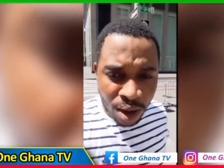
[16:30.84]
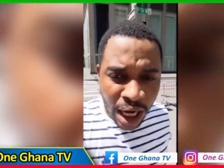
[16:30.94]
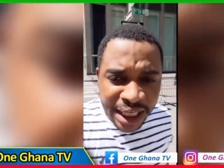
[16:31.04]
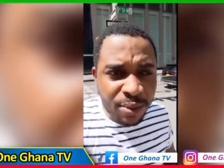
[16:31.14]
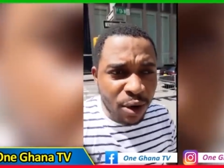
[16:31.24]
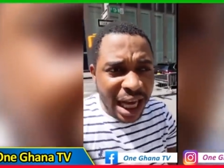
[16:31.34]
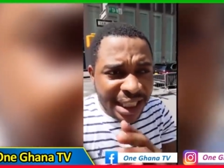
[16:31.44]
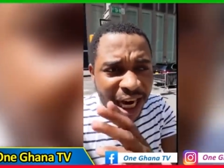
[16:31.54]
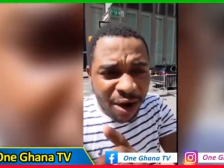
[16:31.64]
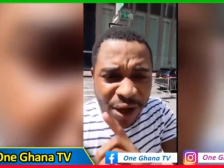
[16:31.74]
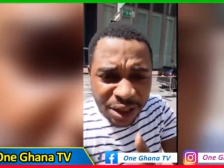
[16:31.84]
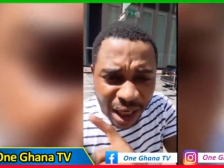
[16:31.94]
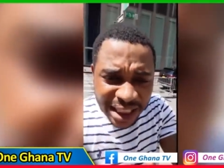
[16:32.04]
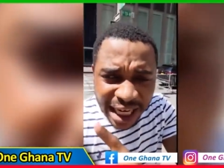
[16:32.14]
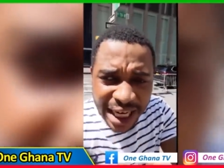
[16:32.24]
And you will catch your first
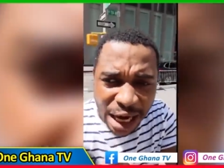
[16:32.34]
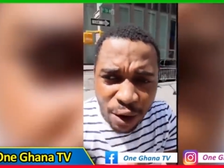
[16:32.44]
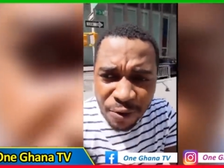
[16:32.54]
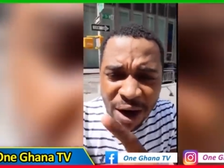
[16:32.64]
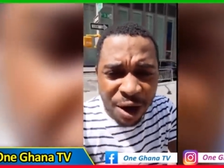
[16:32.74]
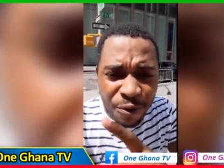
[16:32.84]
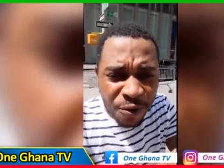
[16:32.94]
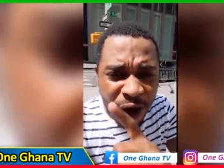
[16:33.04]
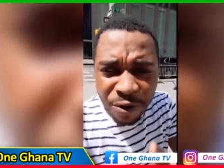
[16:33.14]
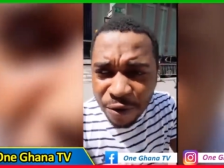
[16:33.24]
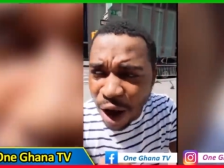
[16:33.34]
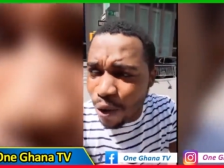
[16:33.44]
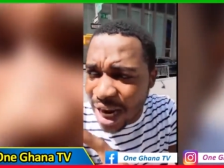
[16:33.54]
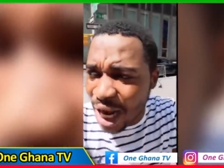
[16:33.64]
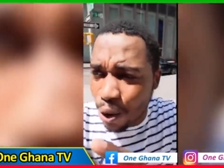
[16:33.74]
was leg and offer for away a